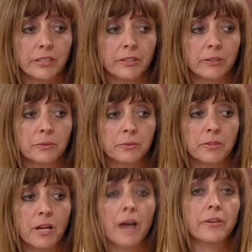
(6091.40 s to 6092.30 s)
Nino
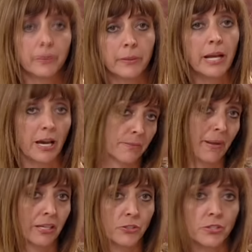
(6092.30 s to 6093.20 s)
not knowing how to
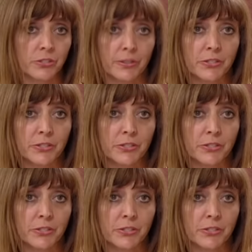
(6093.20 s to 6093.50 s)
manage this